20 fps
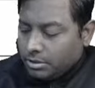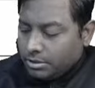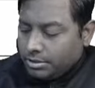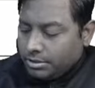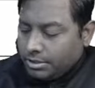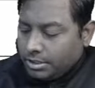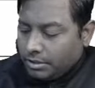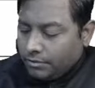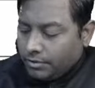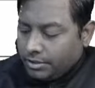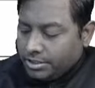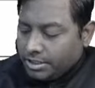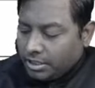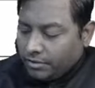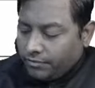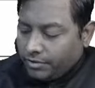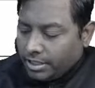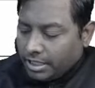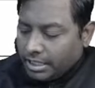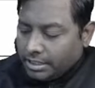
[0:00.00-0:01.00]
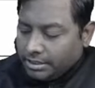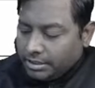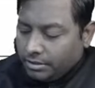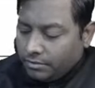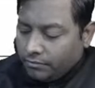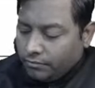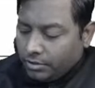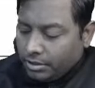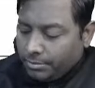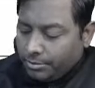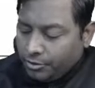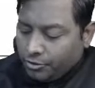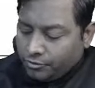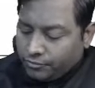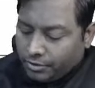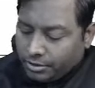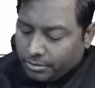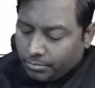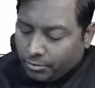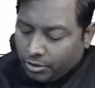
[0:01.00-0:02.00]
Silver sulfadiazine will be used
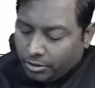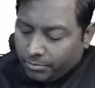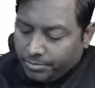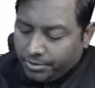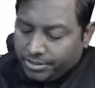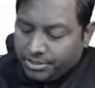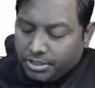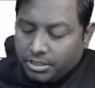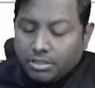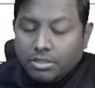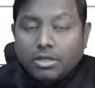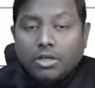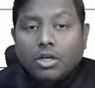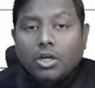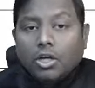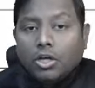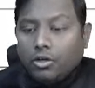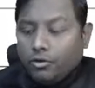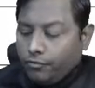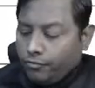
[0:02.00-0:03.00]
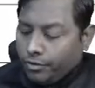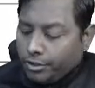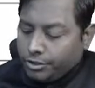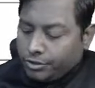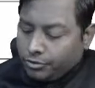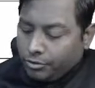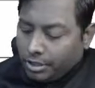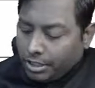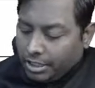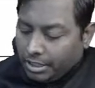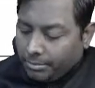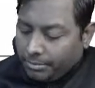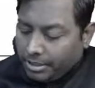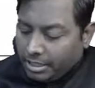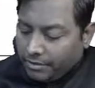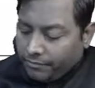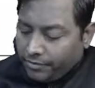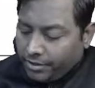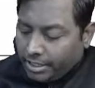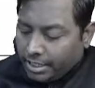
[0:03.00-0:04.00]
for the burn patient. For
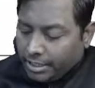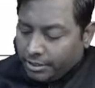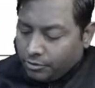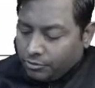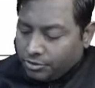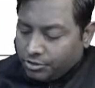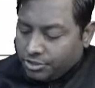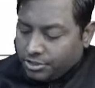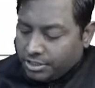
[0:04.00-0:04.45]
tularemia, we can use